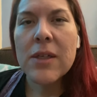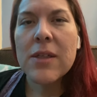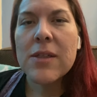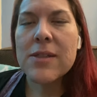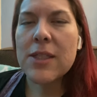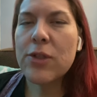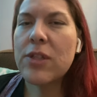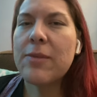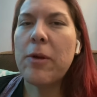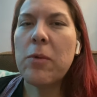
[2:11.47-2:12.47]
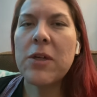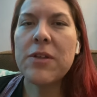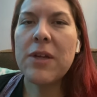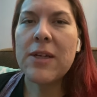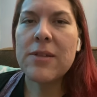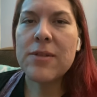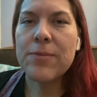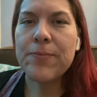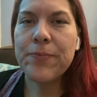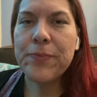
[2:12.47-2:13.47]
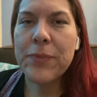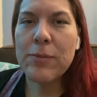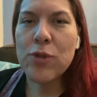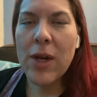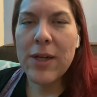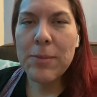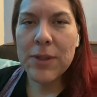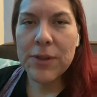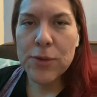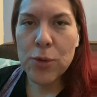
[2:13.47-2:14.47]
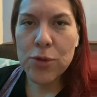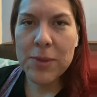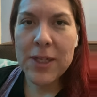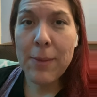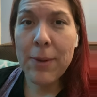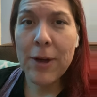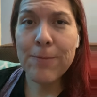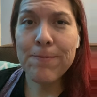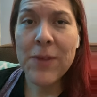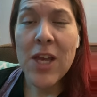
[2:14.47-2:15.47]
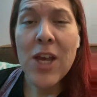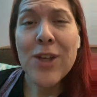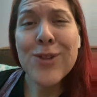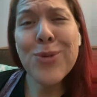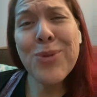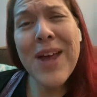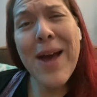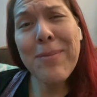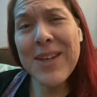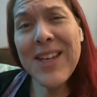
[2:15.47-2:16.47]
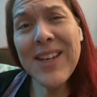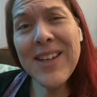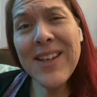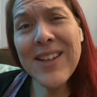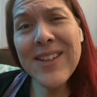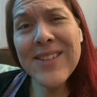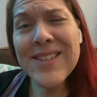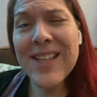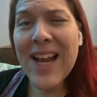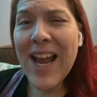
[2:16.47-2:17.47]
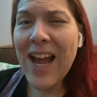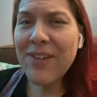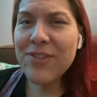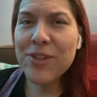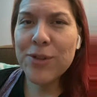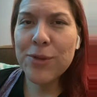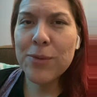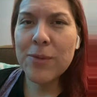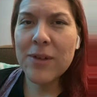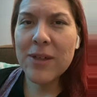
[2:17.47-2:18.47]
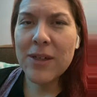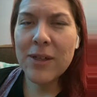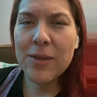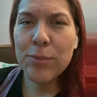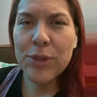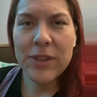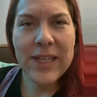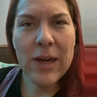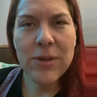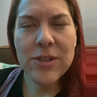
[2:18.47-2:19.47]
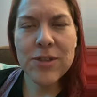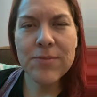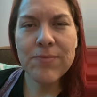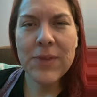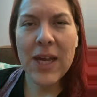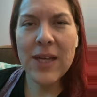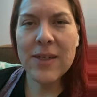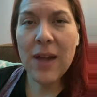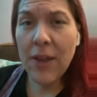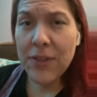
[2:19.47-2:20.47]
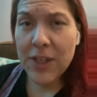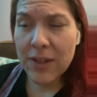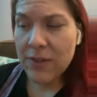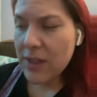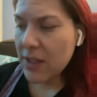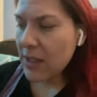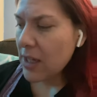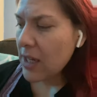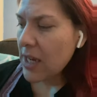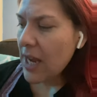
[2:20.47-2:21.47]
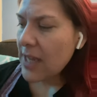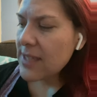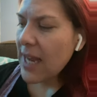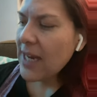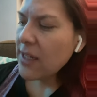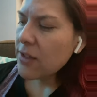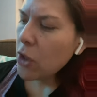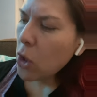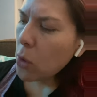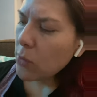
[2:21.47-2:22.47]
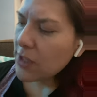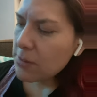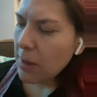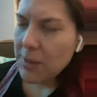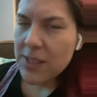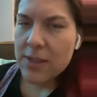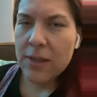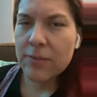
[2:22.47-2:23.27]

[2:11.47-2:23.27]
It's literally my work, you guys. I'm trying to build a social media empire. So that means that I have to um, put in the hours and not think of it as, hey, no, that's my pizza.